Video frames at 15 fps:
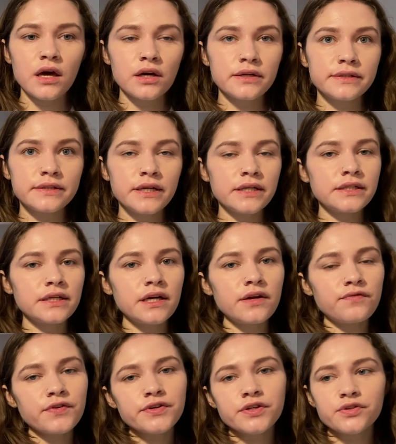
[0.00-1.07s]
tinted
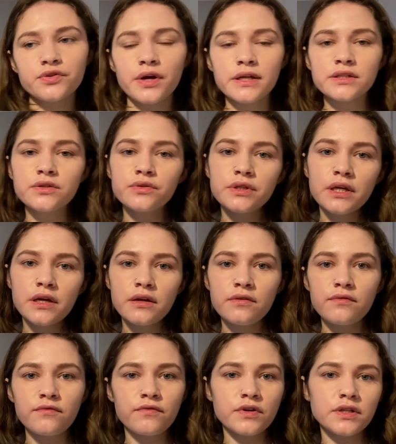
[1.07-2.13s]
versus translucent
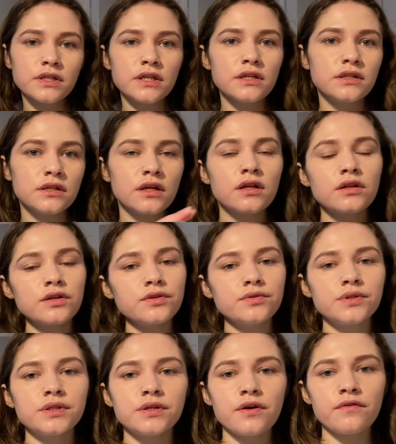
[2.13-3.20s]
versus
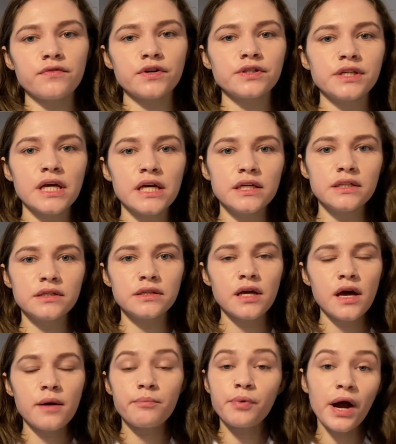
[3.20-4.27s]
loose versus
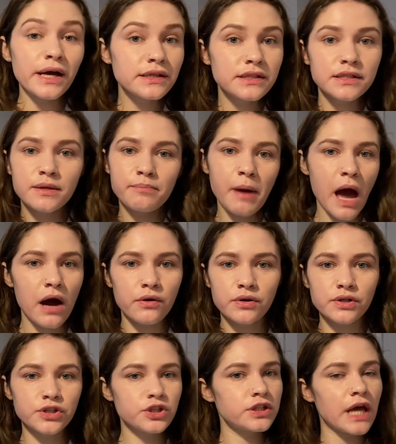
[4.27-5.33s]
pressed
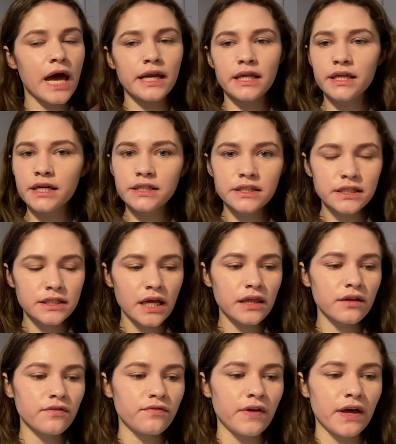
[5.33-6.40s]
powders, just anything to set
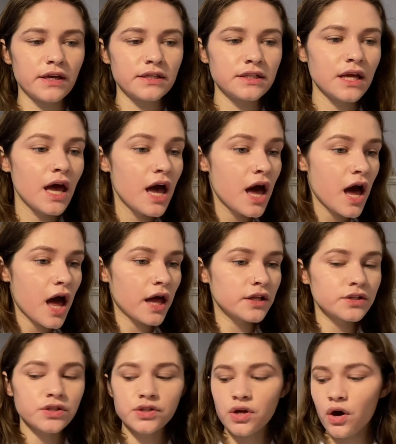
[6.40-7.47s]
the face.
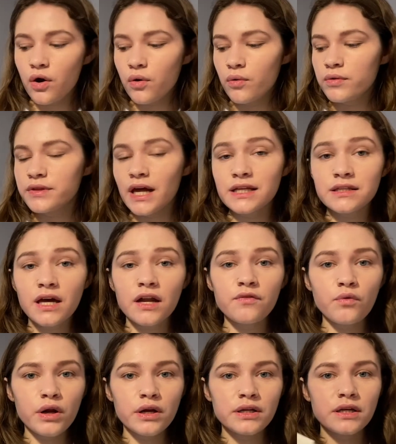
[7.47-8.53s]
And so that's kind of
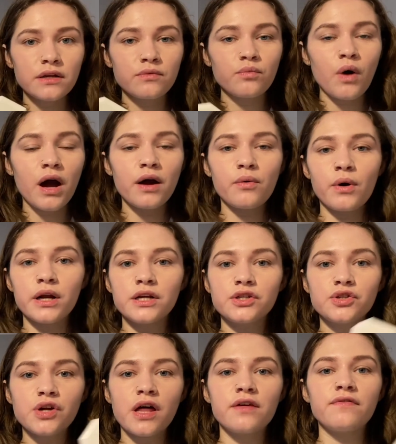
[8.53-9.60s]
why I wanted to
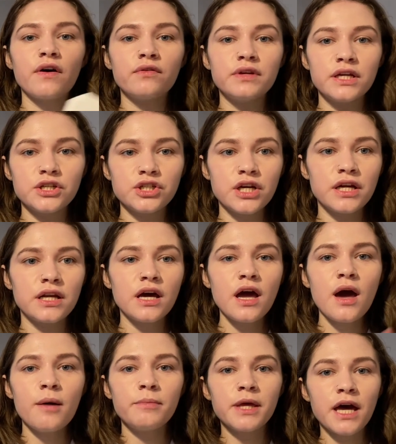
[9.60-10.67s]
try the foundation,
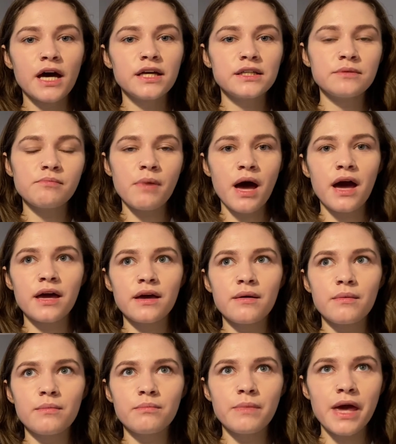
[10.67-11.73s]
because my
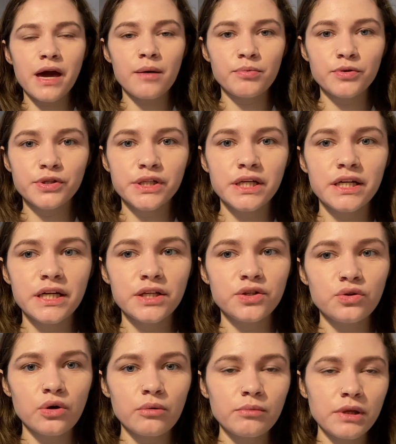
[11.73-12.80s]
makeup routine is
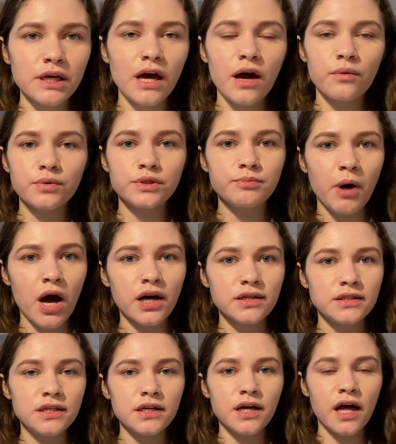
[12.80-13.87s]
normally I will spot
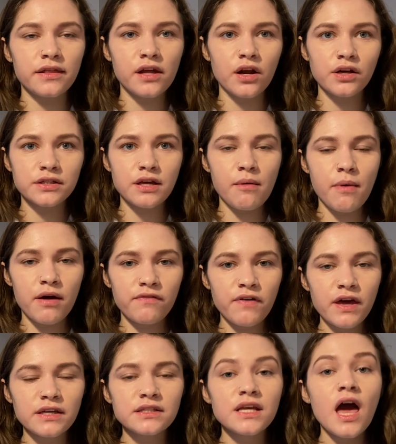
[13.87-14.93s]
conceal and then I'll set my
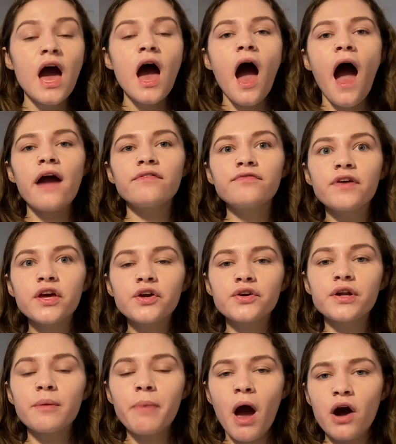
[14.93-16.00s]
face. I figured
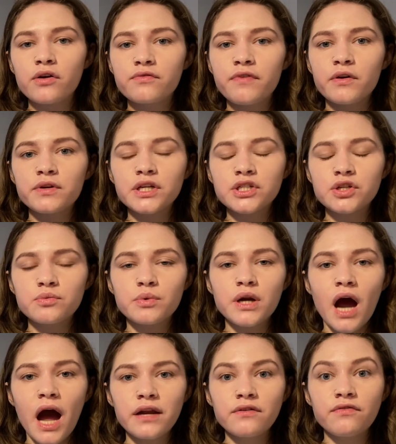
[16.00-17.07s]
a powder foundation would
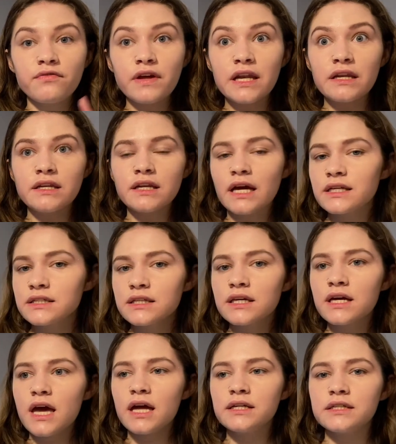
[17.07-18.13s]
kind of fit
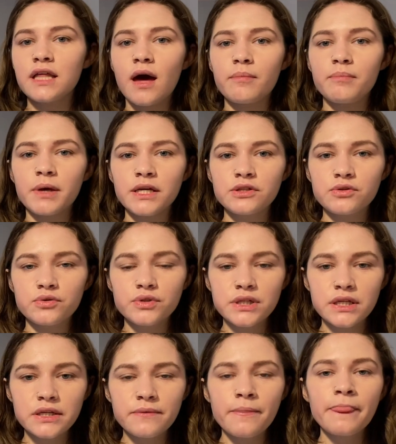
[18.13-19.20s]
nicely into that base
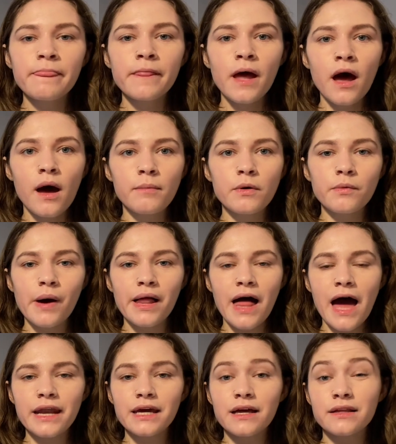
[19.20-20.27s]
routine while
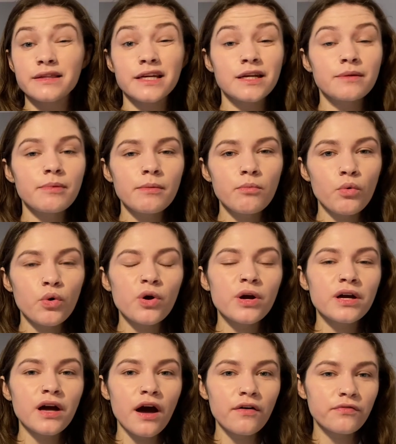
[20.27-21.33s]
adding a little bit more
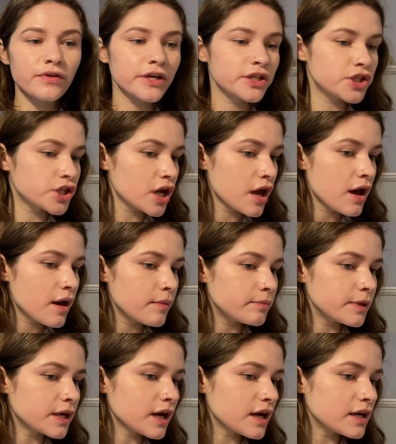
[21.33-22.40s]
coverage,
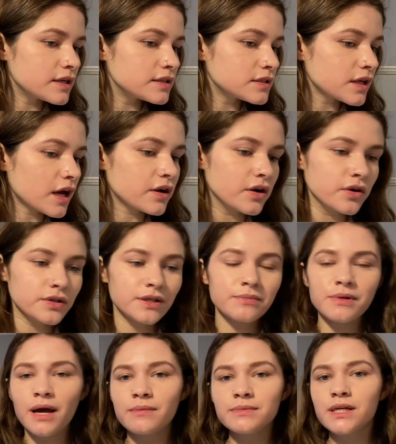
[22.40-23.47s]
because I don't know,
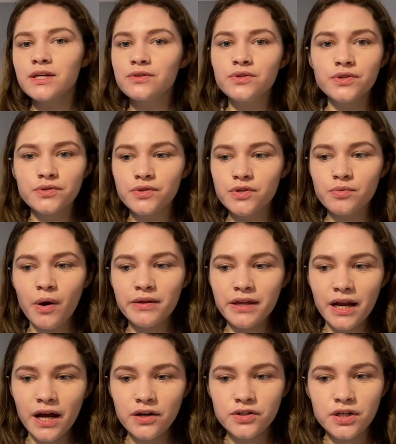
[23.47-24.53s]
sometimes like you do just want
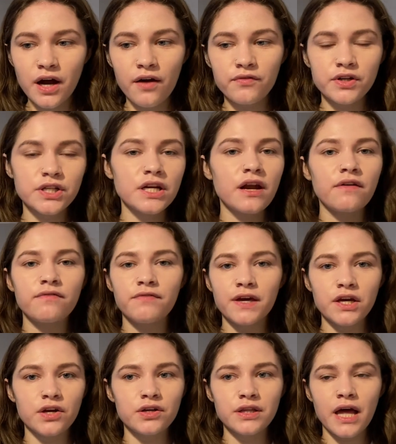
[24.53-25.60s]
that extra coverage, and I
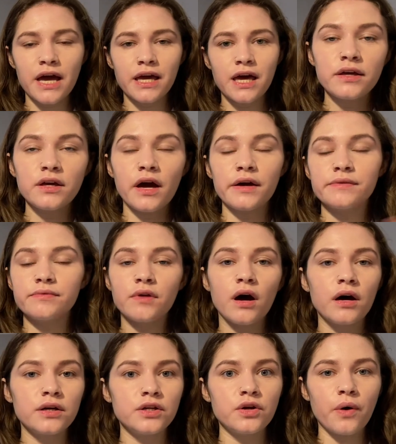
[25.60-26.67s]
figured like I
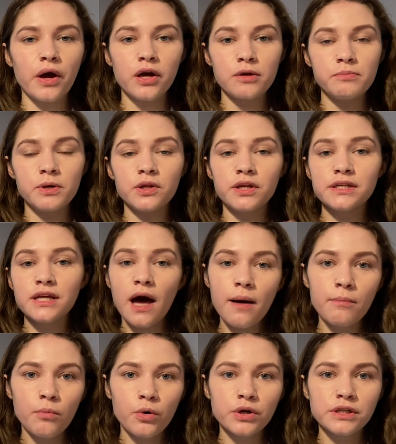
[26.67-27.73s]
thought, you know, I could build this
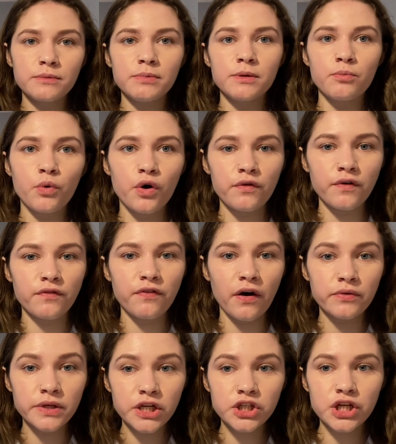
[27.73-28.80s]
up more to be more of a
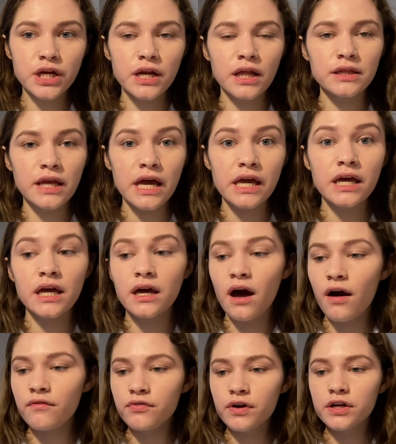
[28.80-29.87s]
foundation like
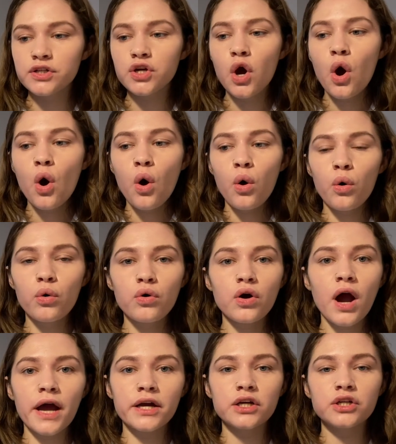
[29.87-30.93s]
coverage, or
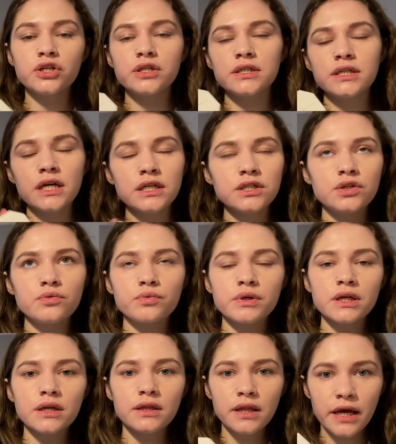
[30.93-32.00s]
I could just dust it
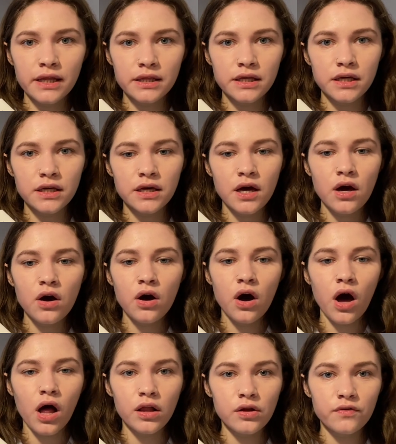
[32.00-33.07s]
really lightly
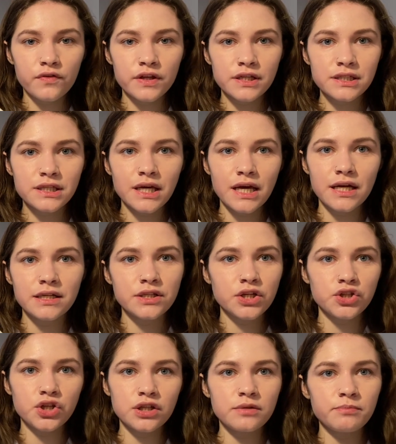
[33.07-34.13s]
all over the skin to
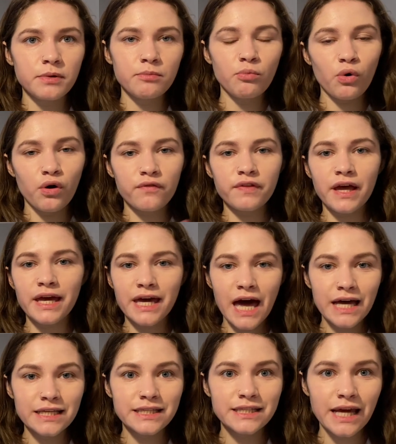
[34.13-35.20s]
just be more of like
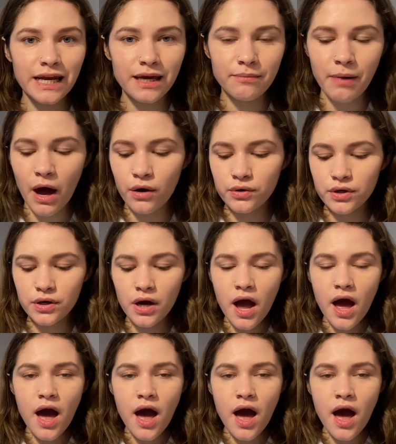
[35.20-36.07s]
a setting powder.